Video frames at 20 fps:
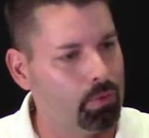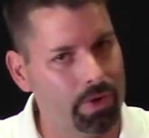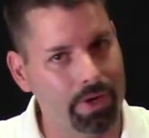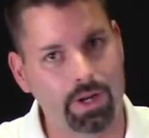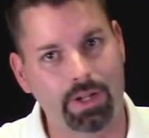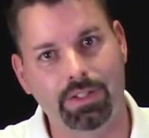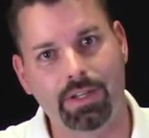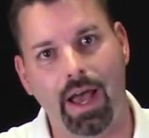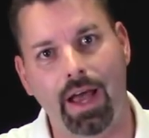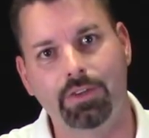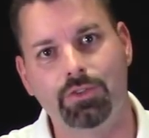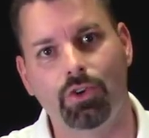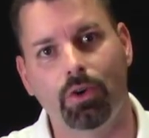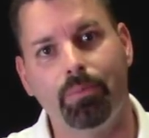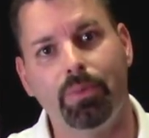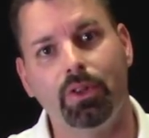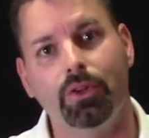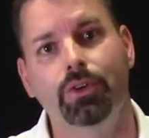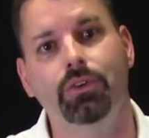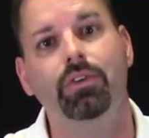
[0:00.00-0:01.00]
We're gonna attach
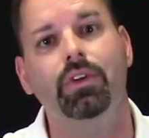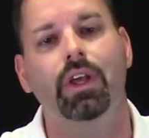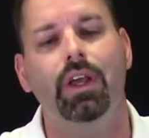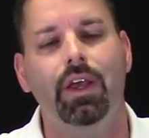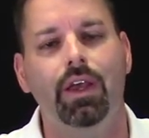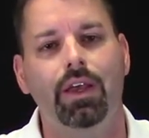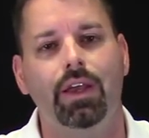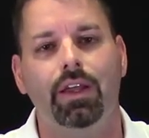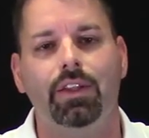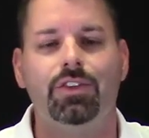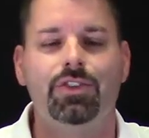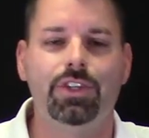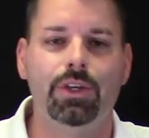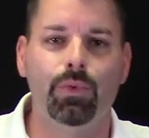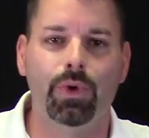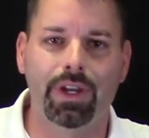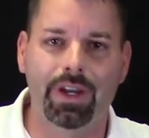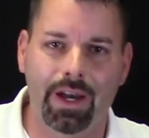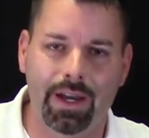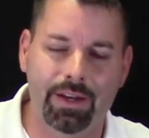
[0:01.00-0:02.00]
our balloon and
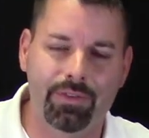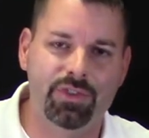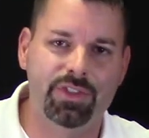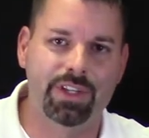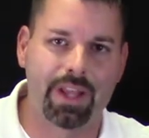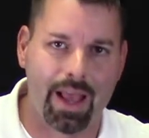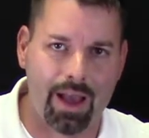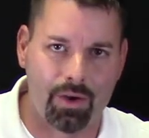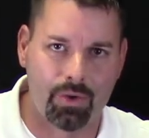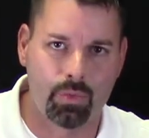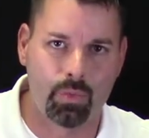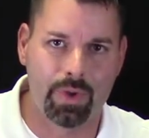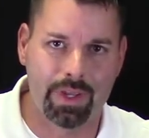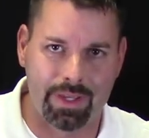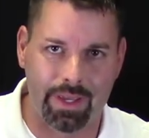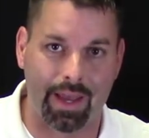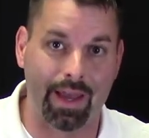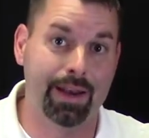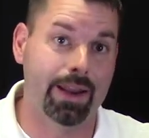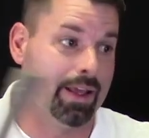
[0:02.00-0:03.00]
see what kind of sound we
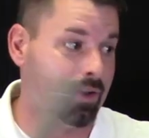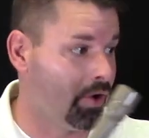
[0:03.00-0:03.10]
get,